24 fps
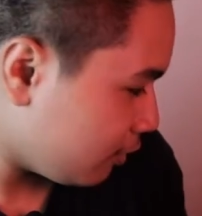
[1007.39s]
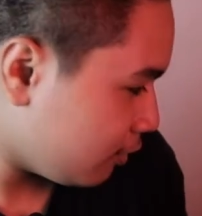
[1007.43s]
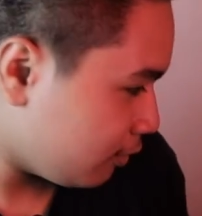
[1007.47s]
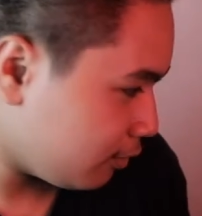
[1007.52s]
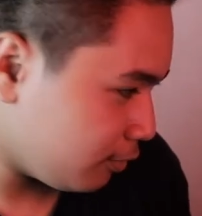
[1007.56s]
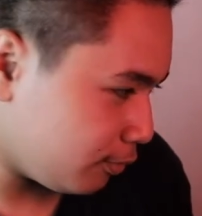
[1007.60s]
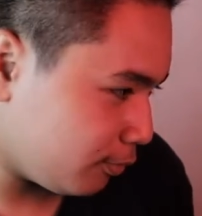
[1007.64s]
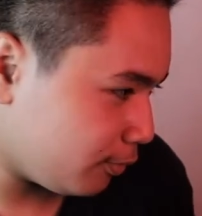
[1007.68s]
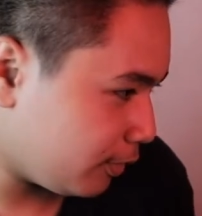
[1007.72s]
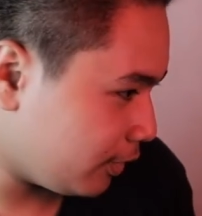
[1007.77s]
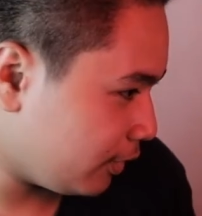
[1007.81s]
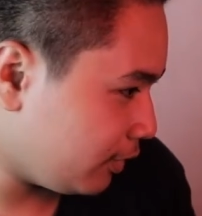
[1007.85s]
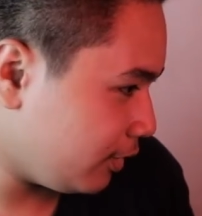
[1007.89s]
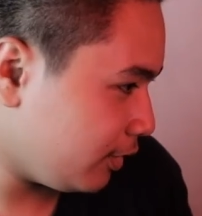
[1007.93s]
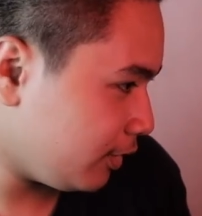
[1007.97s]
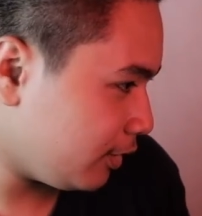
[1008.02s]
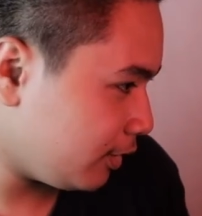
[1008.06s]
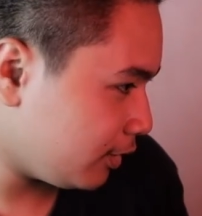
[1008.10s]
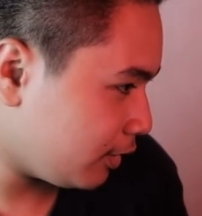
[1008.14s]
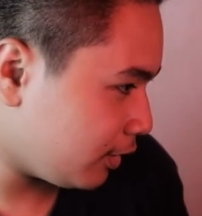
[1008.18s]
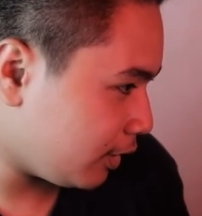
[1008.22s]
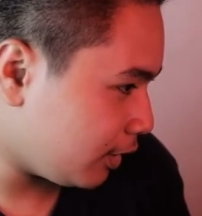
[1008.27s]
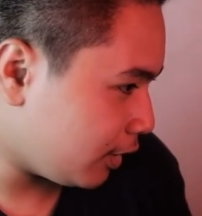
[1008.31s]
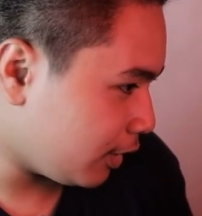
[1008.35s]
Oh my
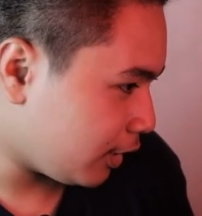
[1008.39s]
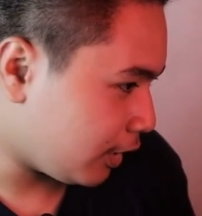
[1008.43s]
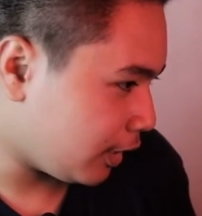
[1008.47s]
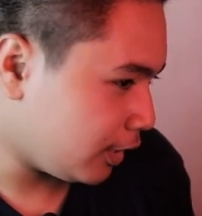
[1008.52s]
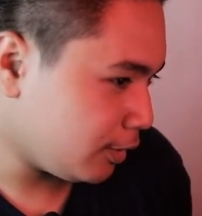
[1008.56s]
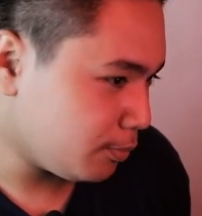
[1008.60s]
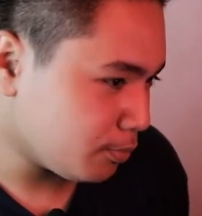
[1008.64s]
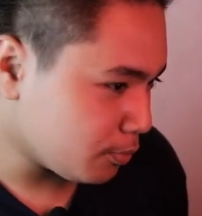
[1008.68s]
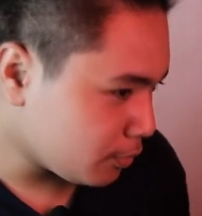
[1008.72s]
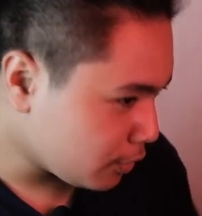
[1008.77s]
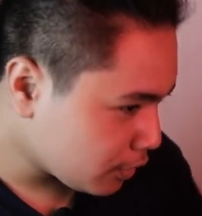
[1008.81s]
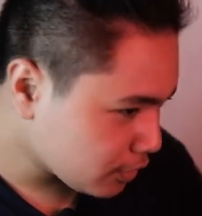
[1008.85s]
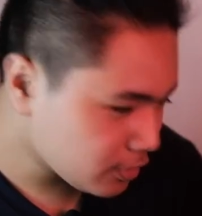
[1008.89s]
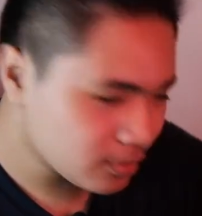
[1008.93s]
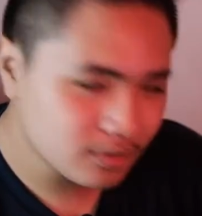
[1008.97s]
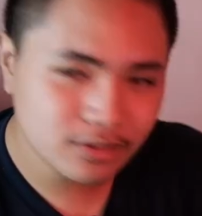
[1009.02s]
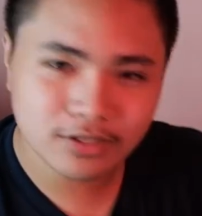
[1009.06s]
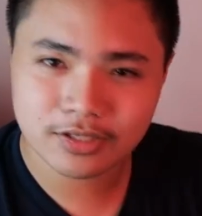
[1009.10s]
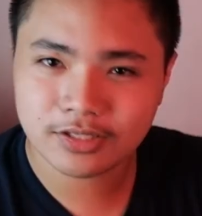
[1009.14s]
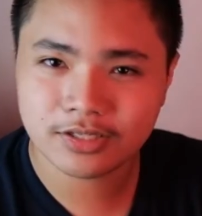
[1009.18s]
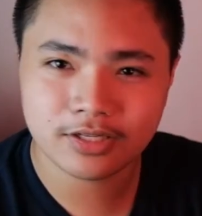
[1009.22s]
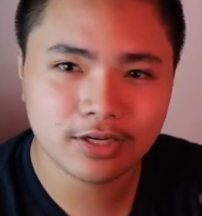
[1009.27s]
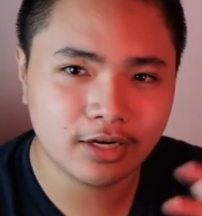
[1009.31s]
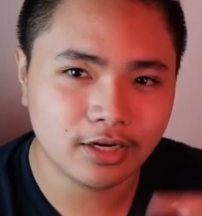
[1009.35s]
god, I miss
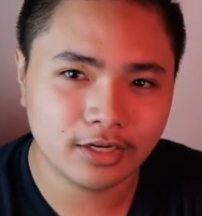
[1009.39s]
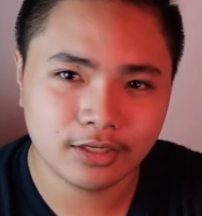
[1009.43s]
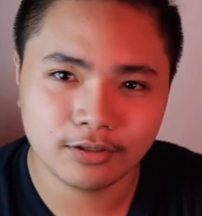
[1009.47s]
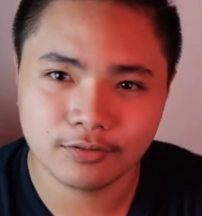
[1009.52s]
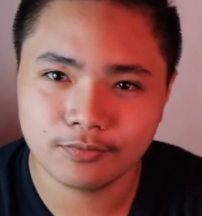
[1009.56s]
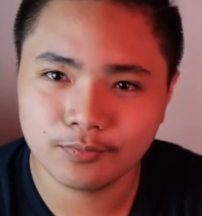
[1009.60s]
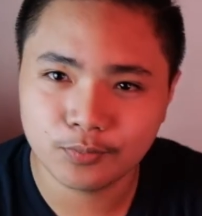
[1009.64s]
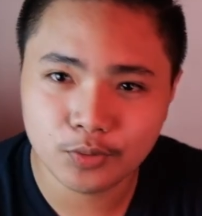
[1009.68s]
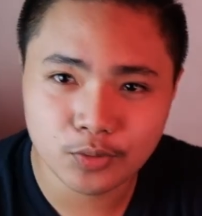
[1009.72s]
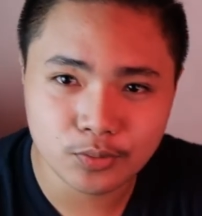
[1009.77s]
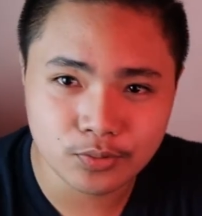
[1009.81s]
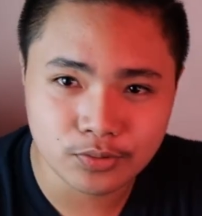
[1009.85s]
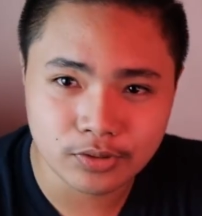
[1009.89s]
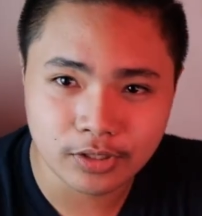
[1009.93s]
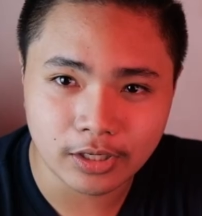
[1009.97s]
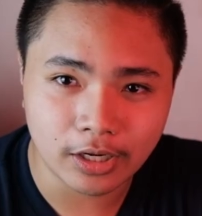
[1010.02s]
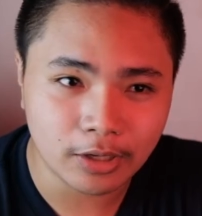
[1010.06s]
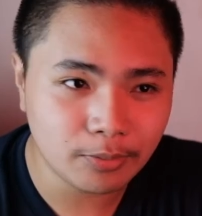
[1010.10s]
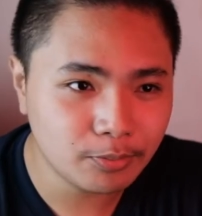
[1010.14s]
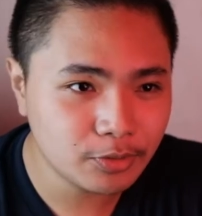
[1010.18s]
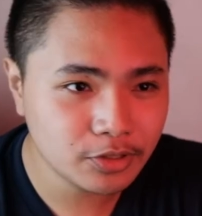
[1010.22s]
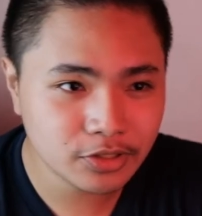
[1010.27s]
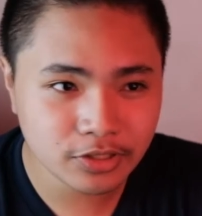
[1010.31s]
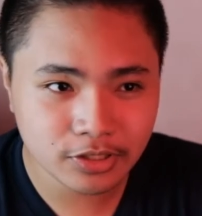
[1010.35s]
this kind of music.
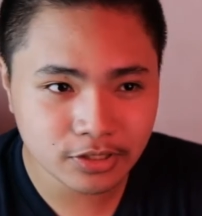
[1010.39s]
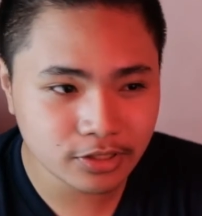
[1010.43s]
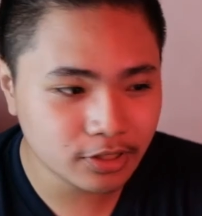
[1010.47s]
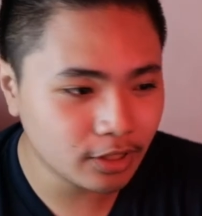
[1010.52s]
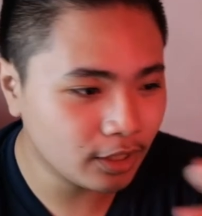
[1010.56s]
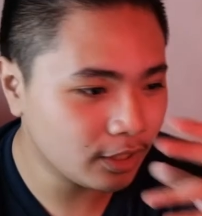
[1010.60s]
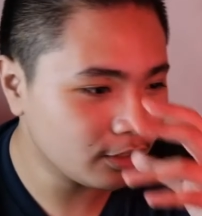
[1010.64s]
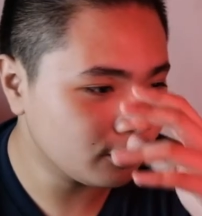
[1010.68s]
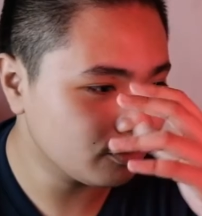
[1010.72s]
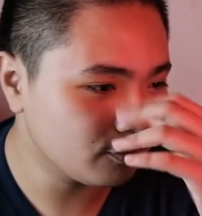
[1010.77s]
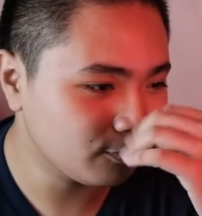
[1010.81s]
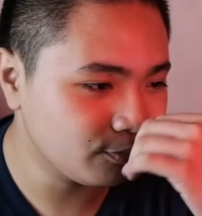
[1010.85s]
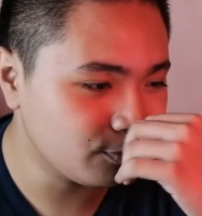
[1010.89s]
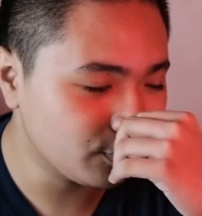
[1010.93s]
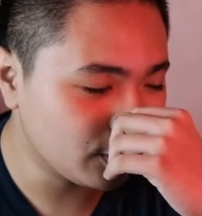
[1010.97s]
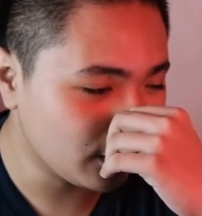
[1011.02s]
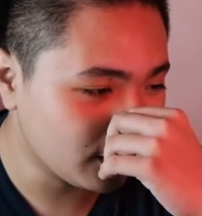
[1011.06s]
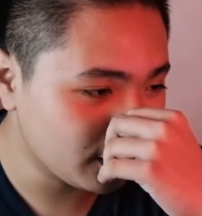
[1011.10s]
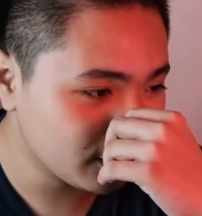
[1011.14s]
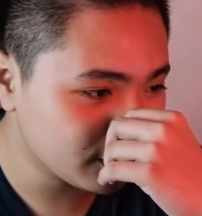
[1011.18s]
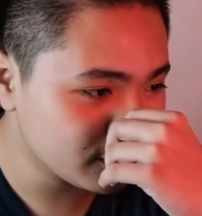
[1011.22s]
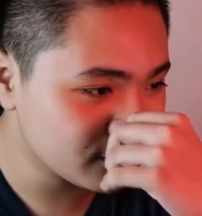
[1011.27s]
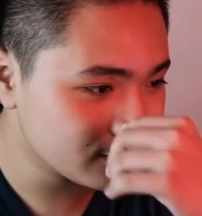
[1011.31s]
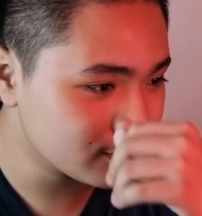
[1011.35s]
I miss this kind of
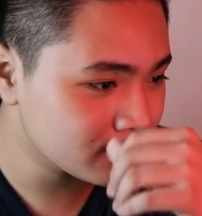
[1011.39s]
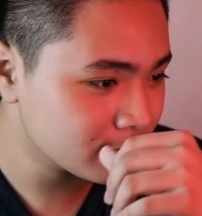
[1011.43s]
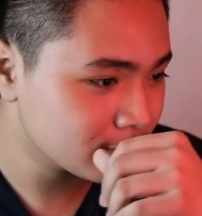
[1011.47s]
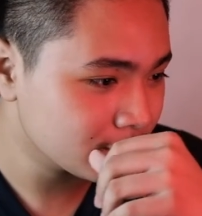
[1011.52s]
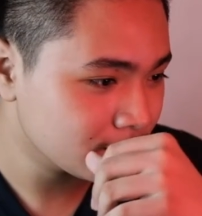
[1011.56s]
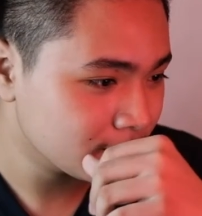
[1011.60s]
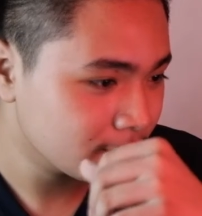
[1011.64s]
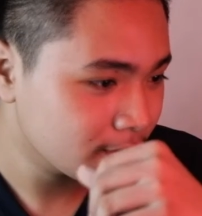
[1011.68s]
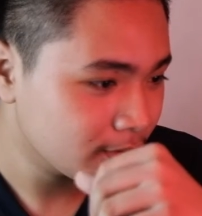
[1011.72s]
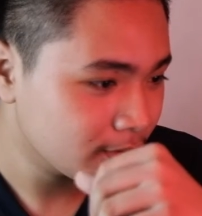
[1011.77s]
bands.